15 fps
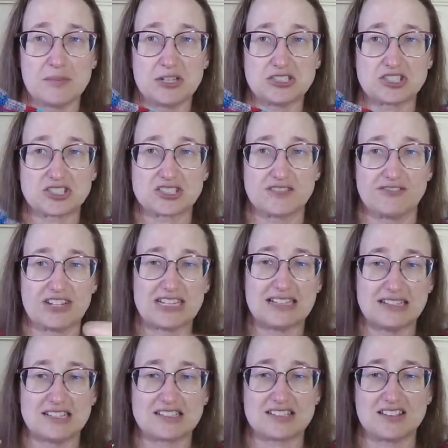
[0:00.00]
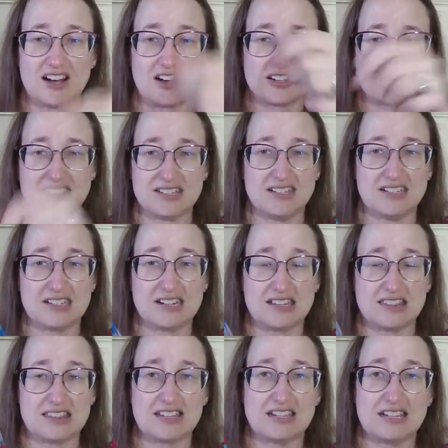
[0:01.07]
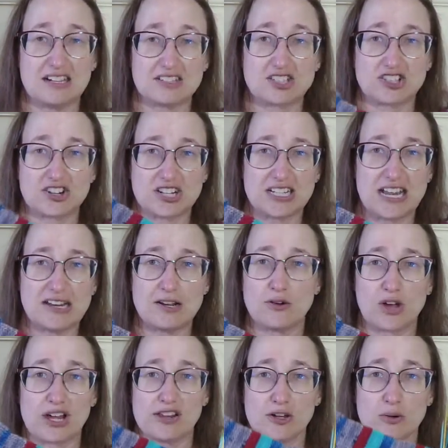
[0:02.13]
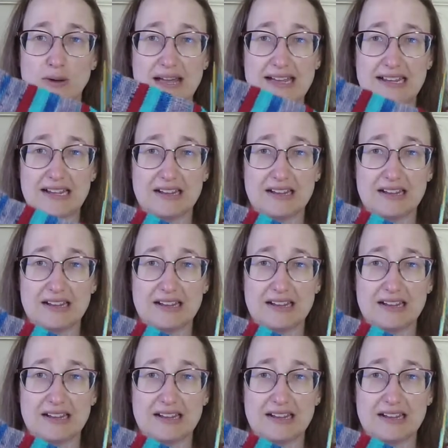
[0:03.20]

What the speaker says: just vanilla socks in the Sharknado colorway,